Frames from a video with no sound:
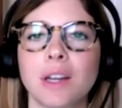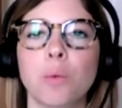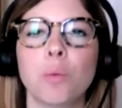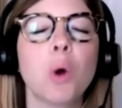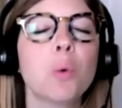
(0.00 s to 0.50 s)

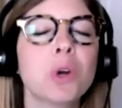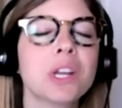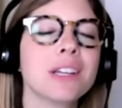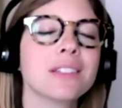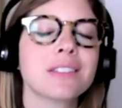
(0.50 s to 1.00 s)
What would
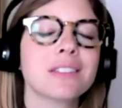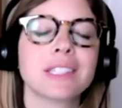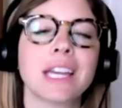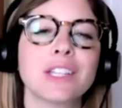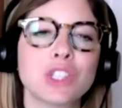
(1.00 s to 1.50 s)
it
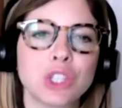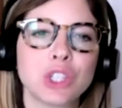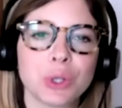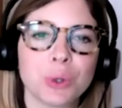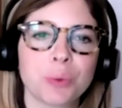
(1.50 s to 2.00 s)
say to
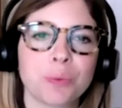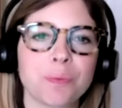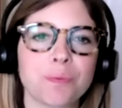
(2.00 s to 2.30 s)
you